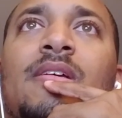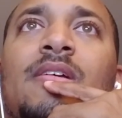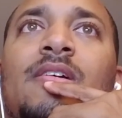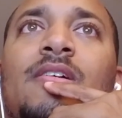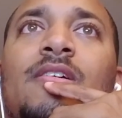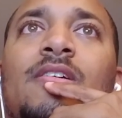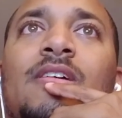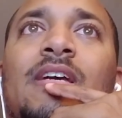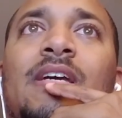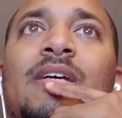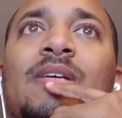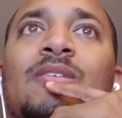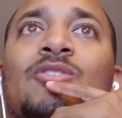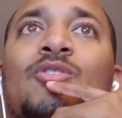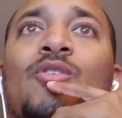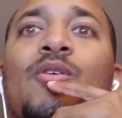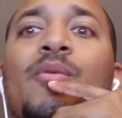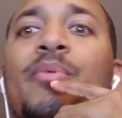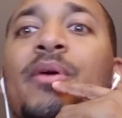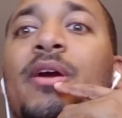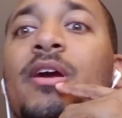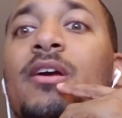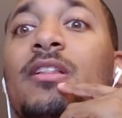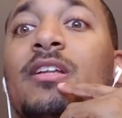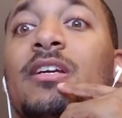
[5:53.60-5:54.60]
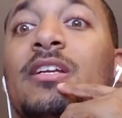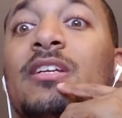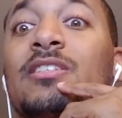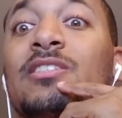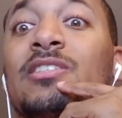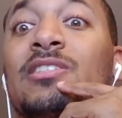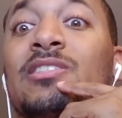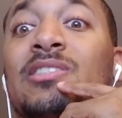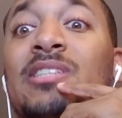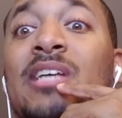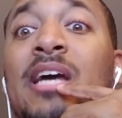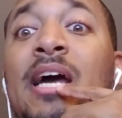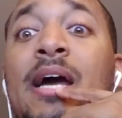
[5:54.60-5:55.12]
Okay, so apparently there's
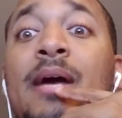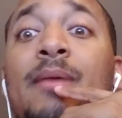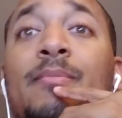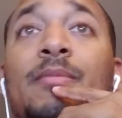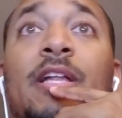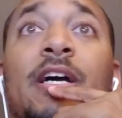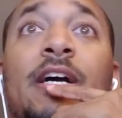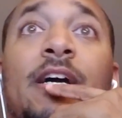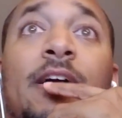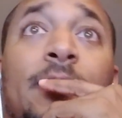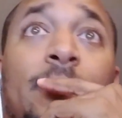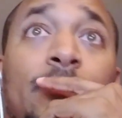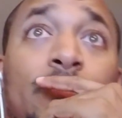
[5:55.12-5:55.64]
this timeline.